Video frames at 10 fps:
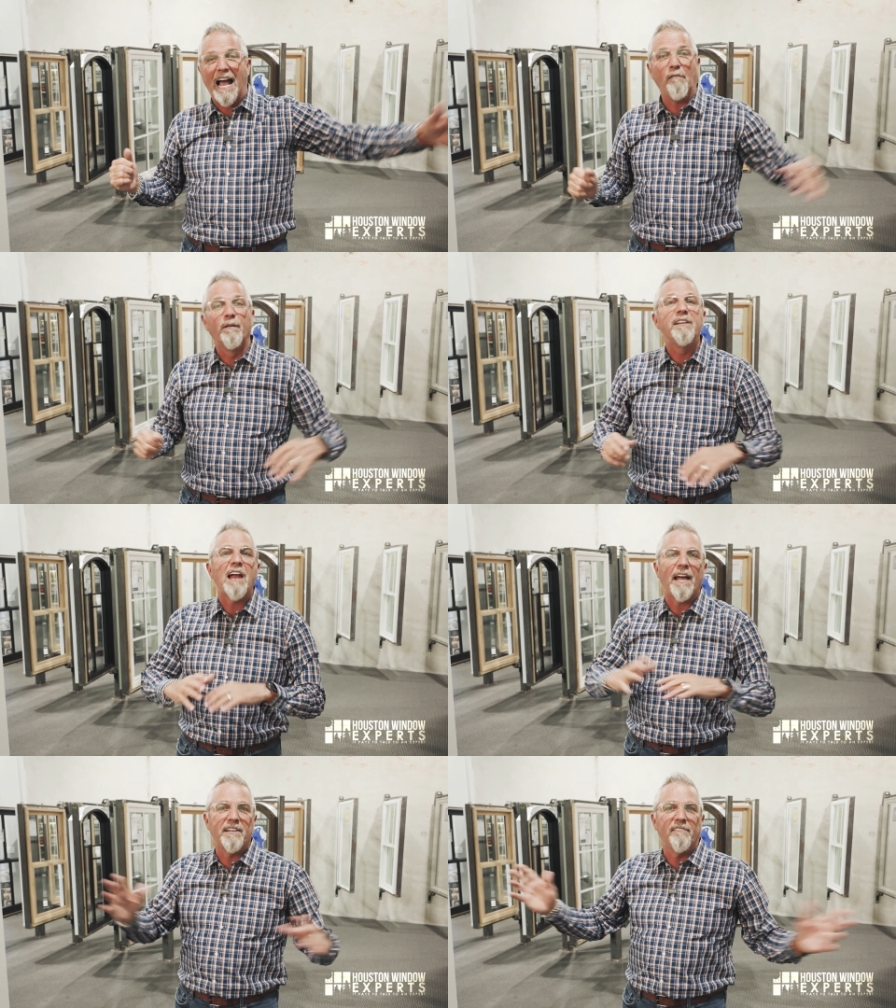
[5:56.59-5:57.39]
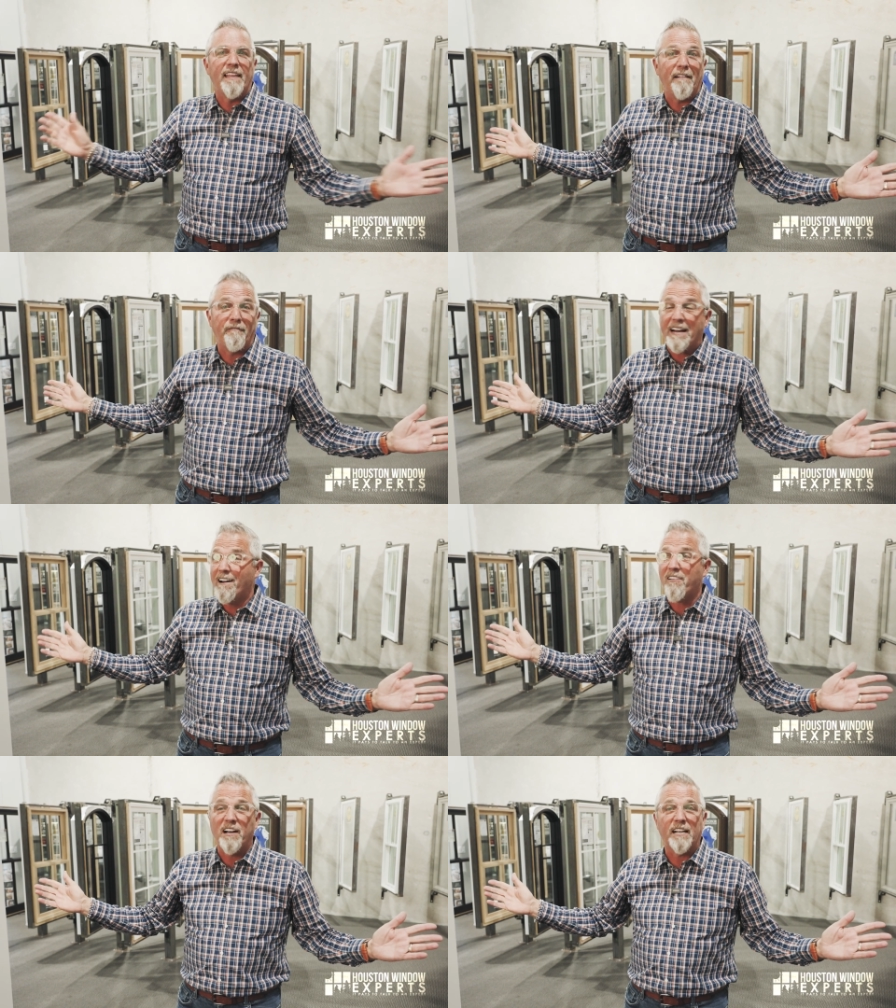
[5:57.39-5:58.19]
I would not do that. In fact,
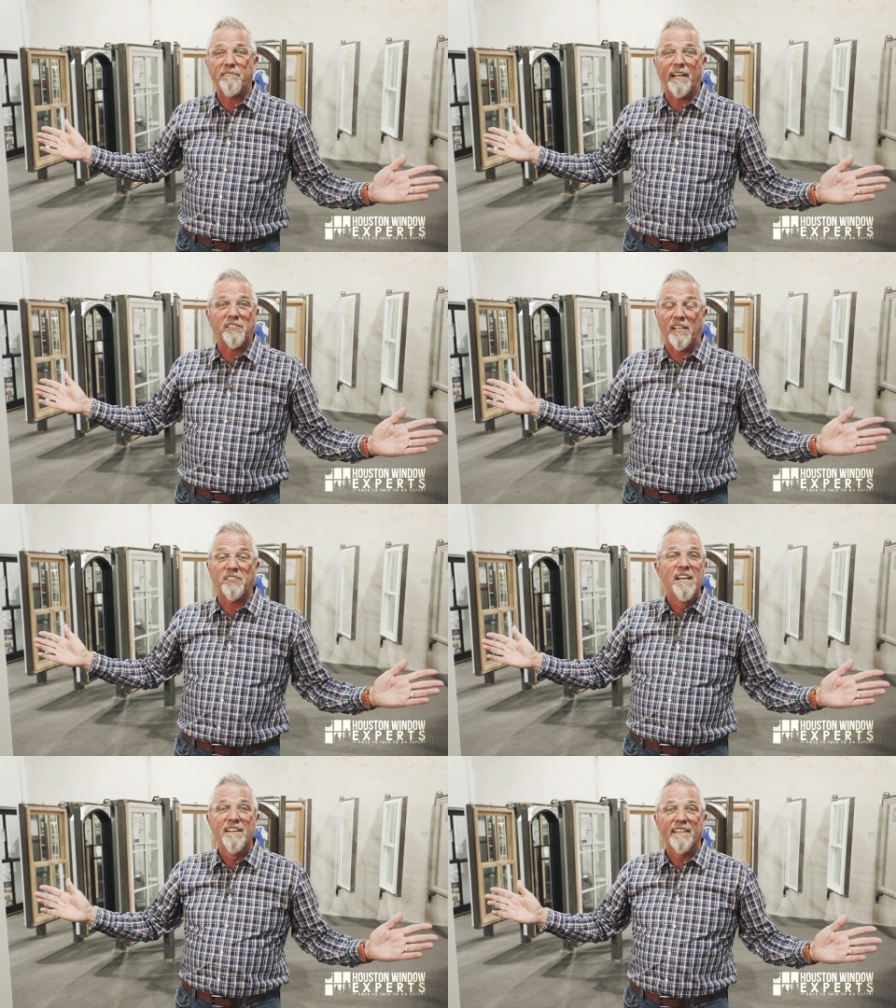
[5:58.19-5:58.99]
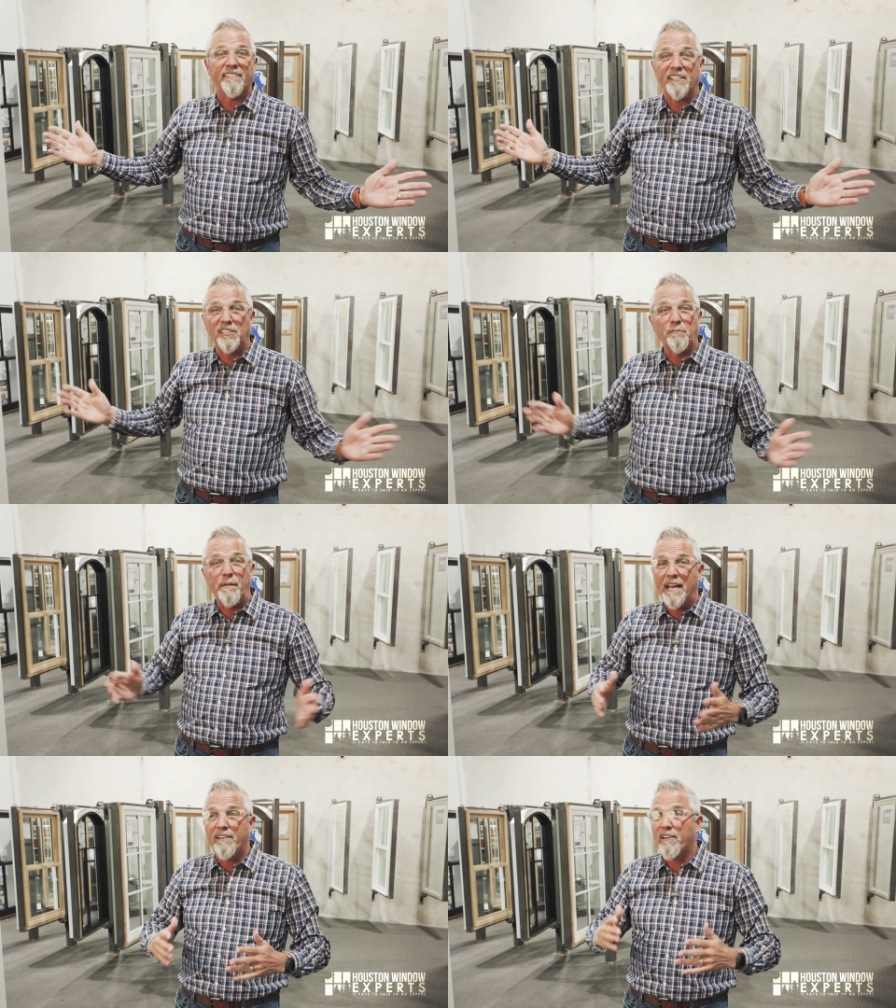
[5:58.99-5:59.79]
our contract says that this is
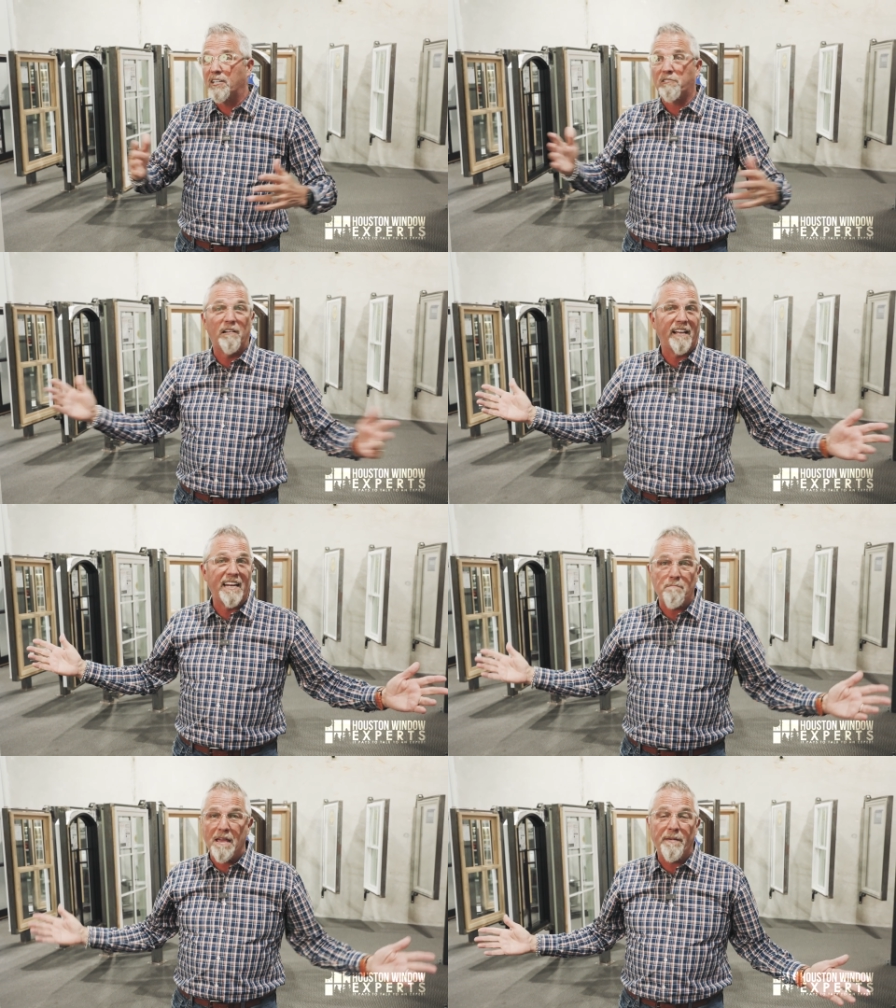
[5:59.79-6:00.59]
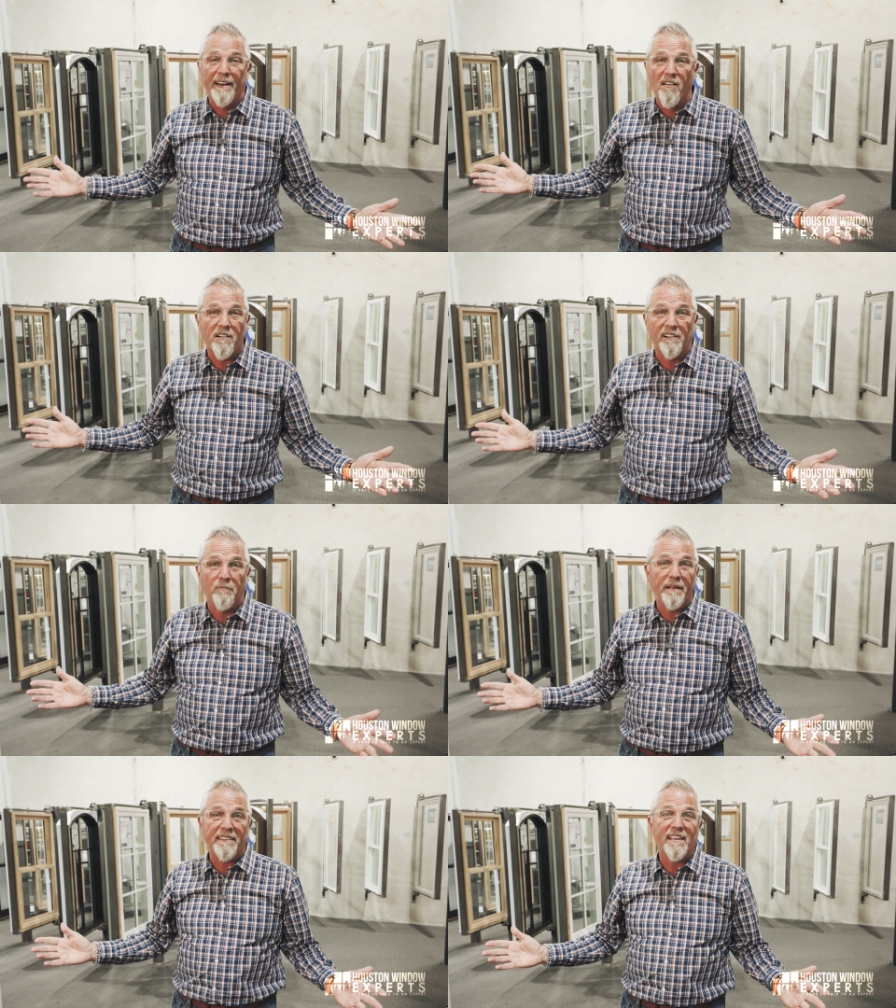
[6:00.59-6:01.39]
beyond our control and it may be longer
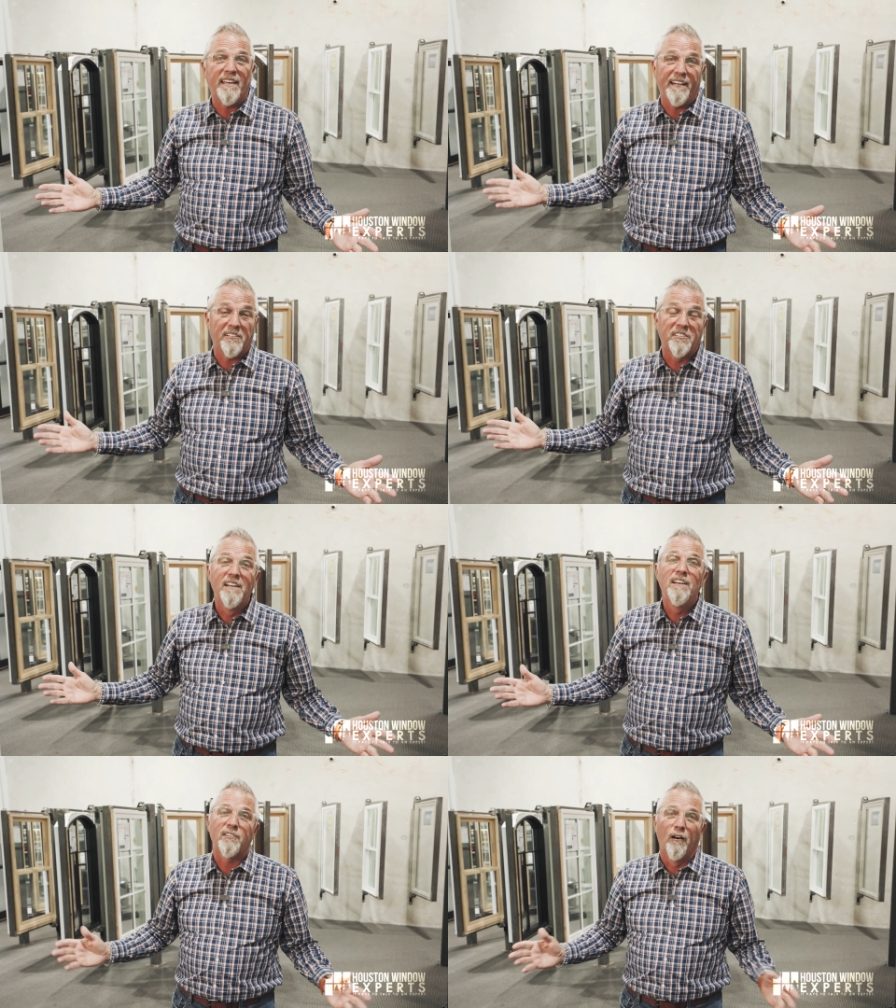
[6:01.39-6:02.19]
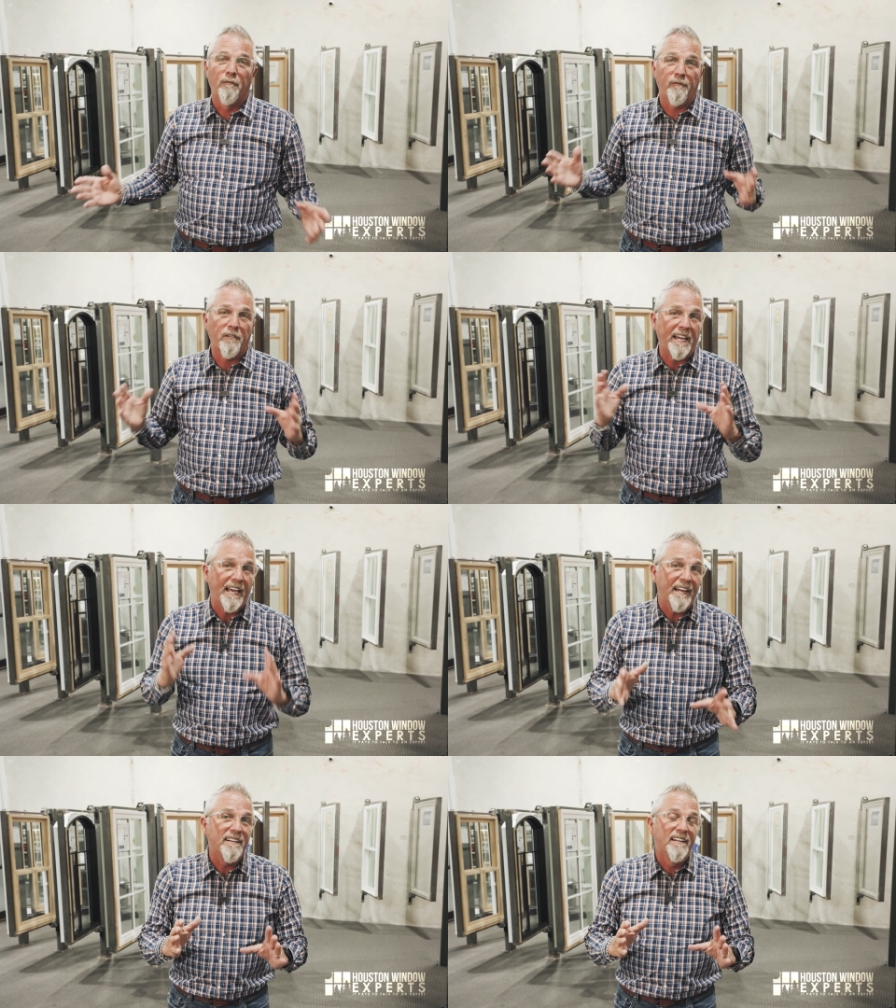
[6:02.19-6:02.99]
than we think it is. Don't
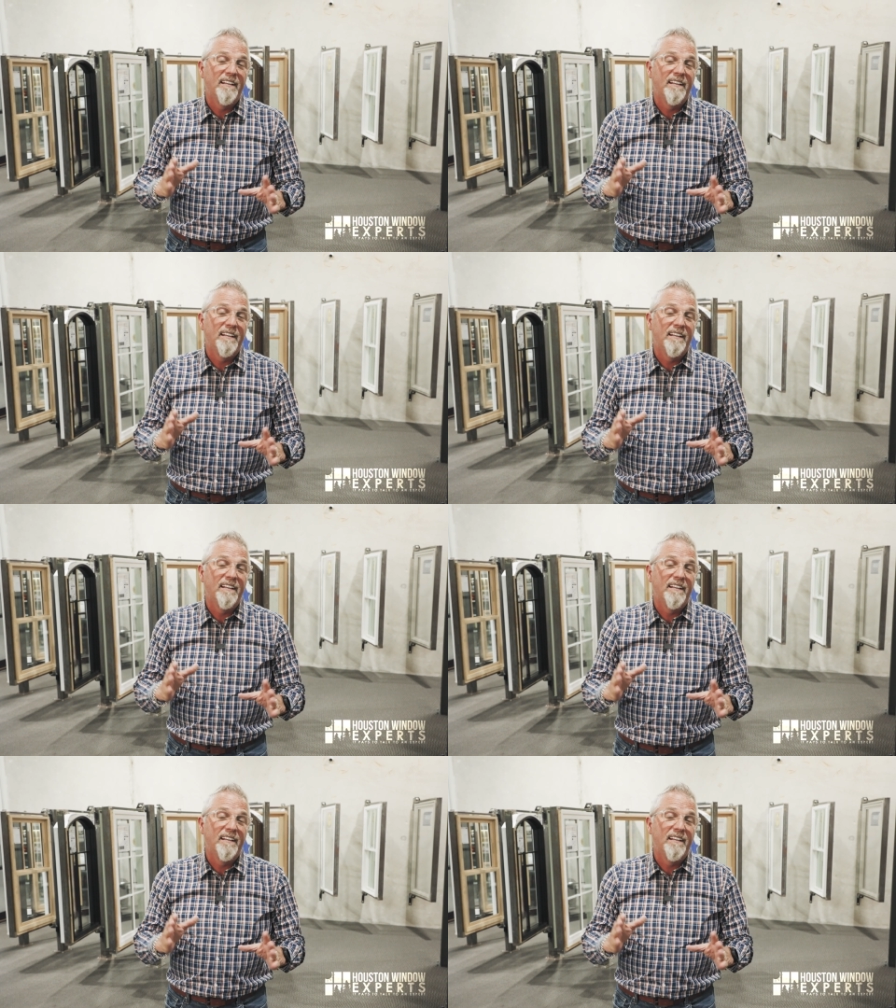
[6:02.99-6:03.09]
forget,